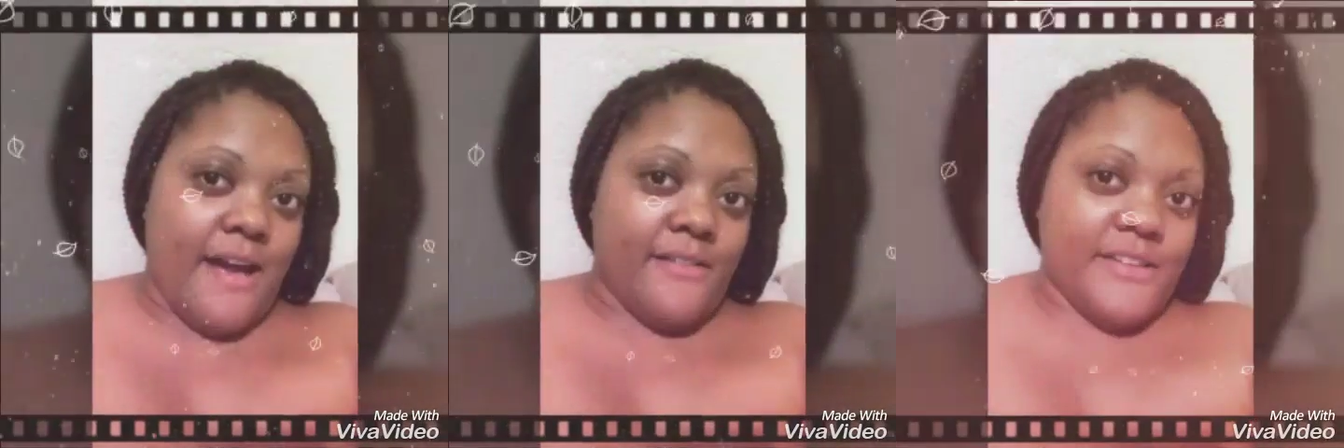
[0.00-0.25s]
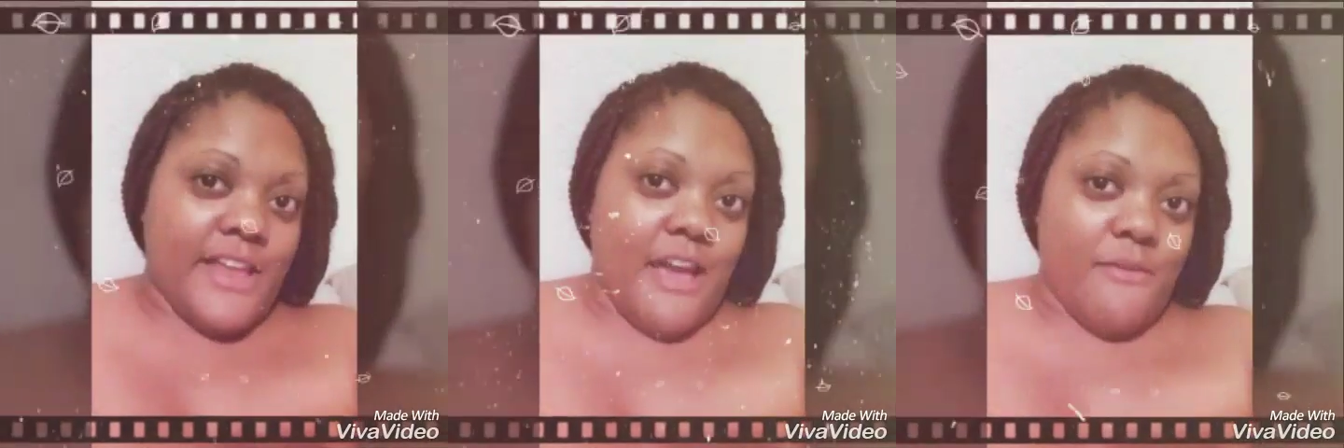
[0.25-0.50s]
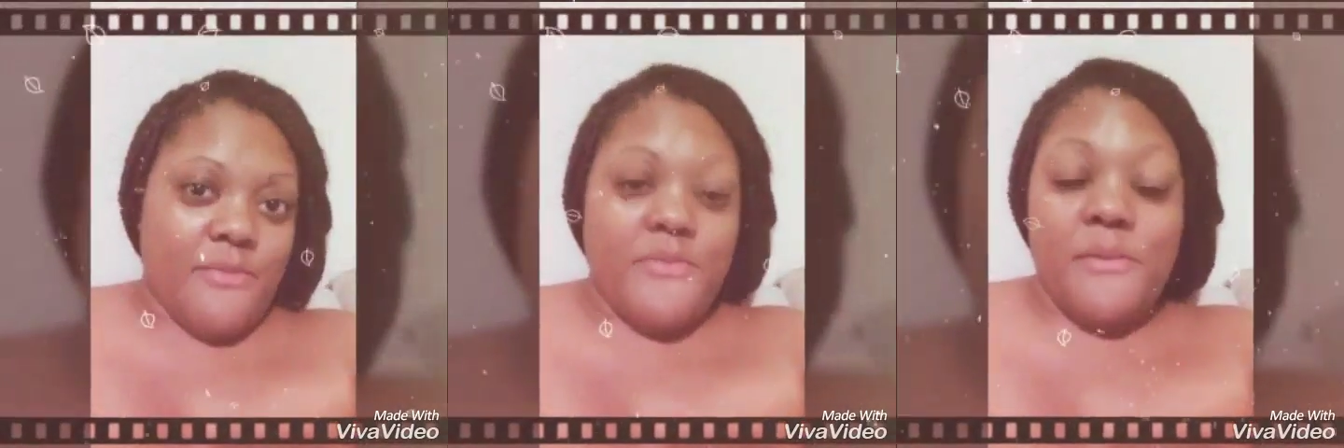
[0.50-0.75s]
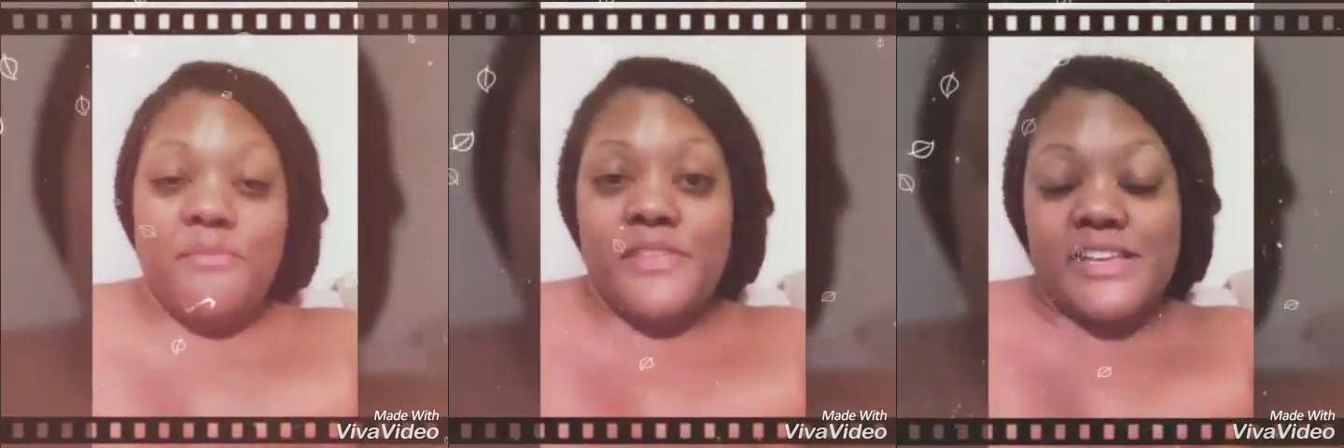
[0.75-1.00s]
to count down
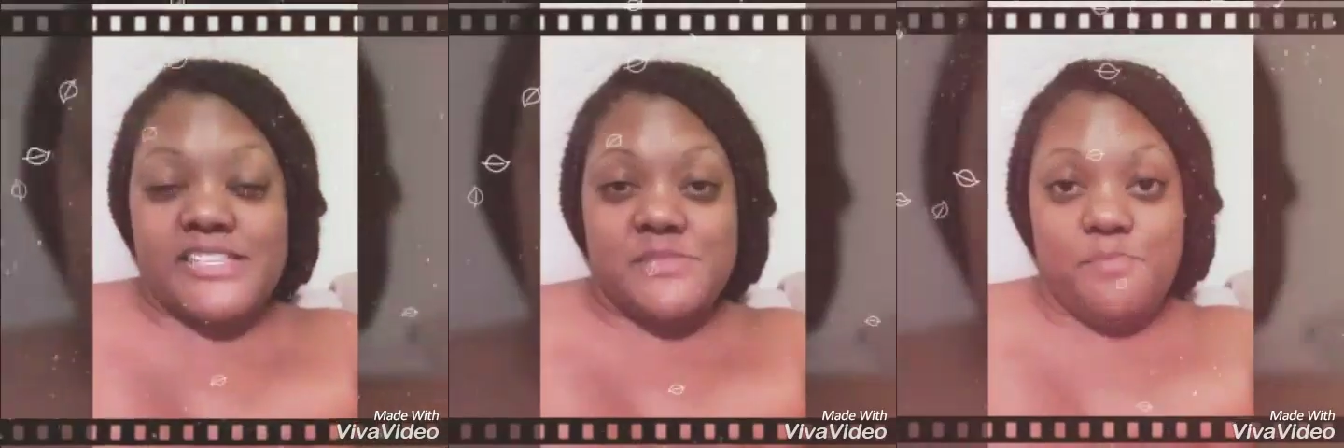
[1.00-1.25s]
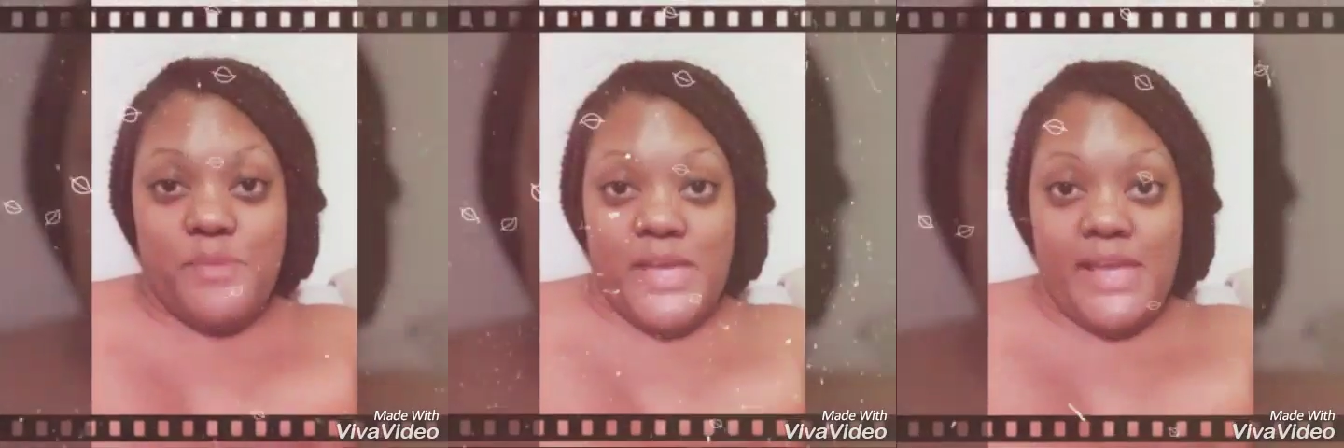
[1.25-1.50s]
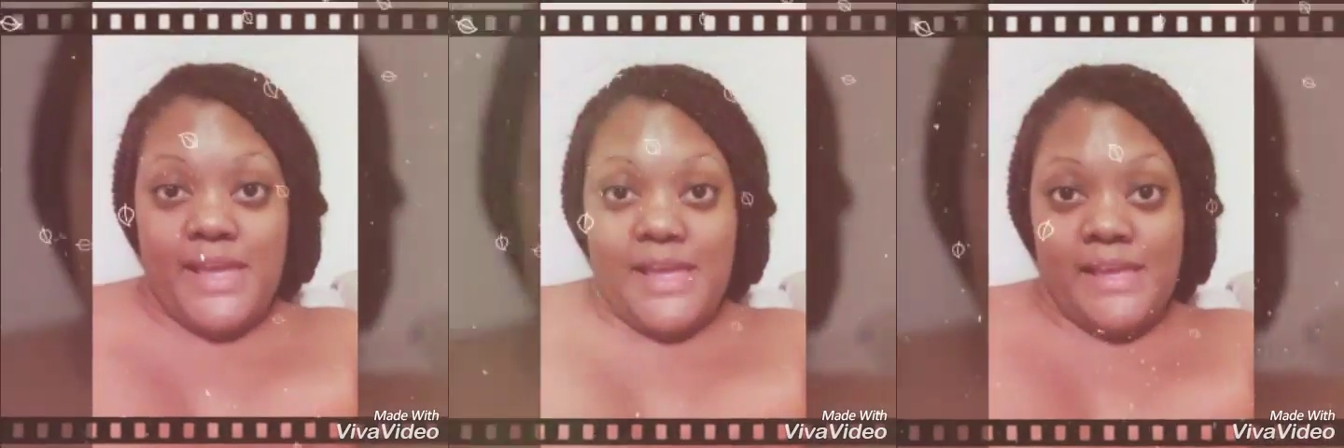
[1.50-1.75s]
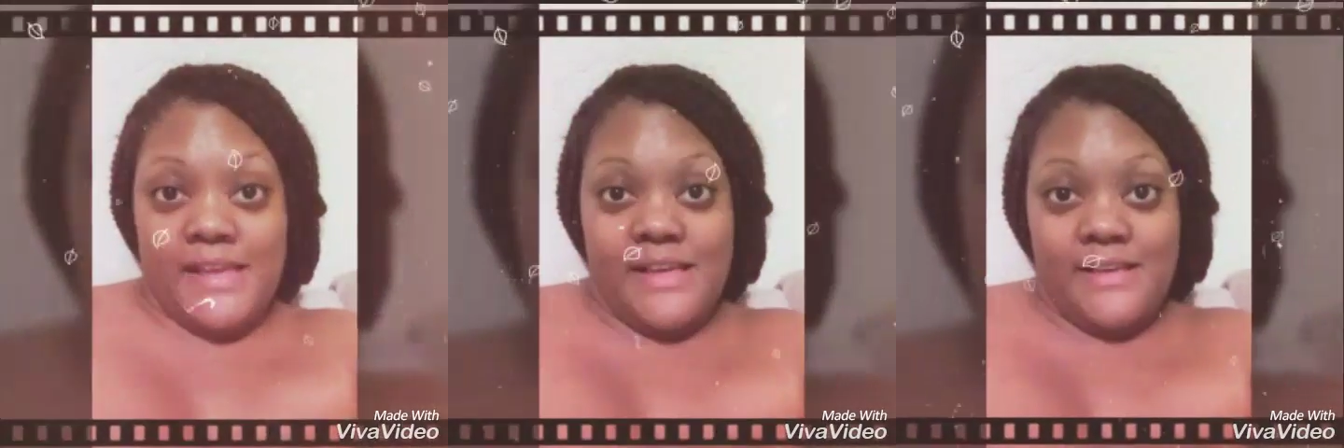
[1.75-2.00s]
from this
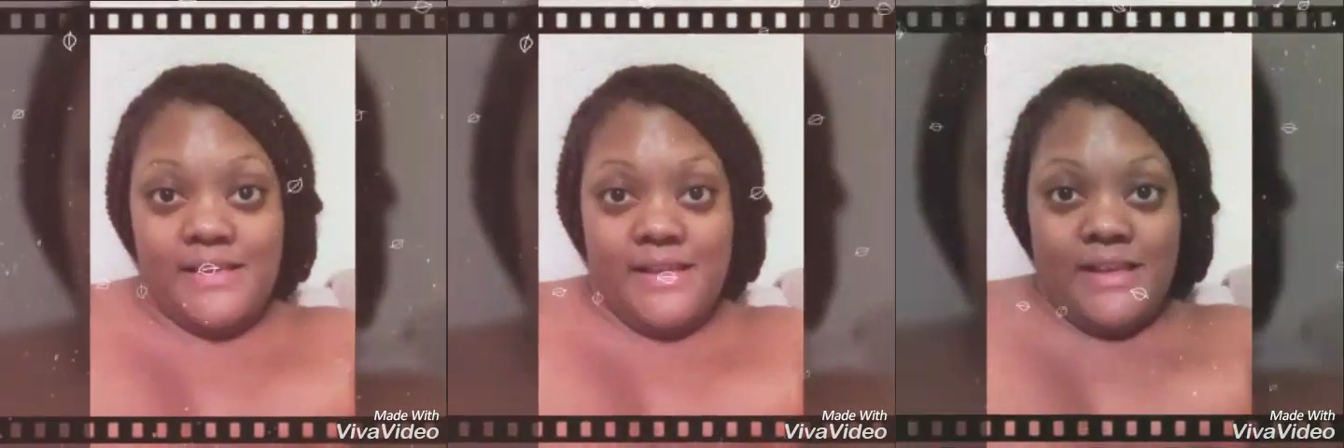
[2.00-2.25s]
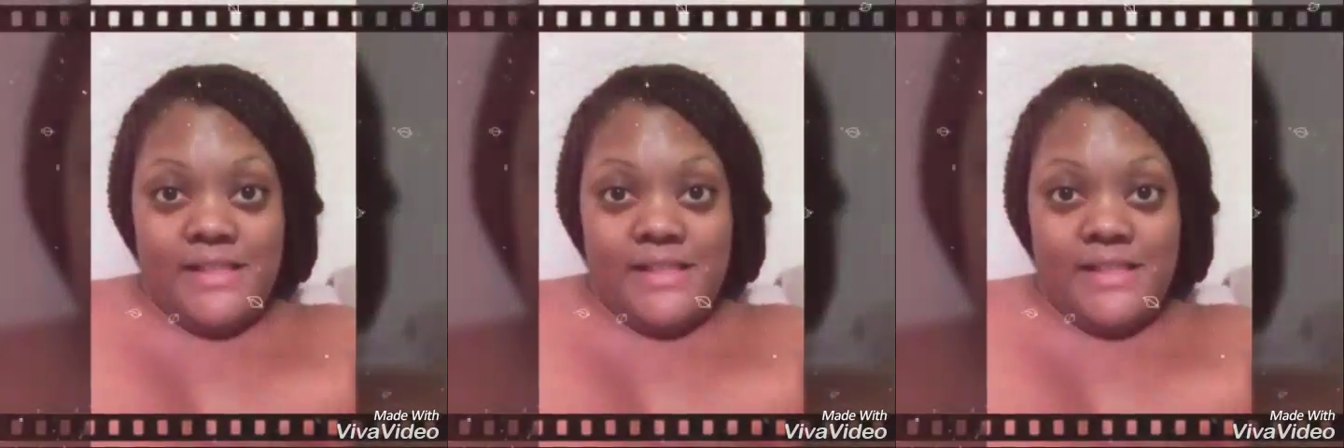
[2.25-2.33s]
being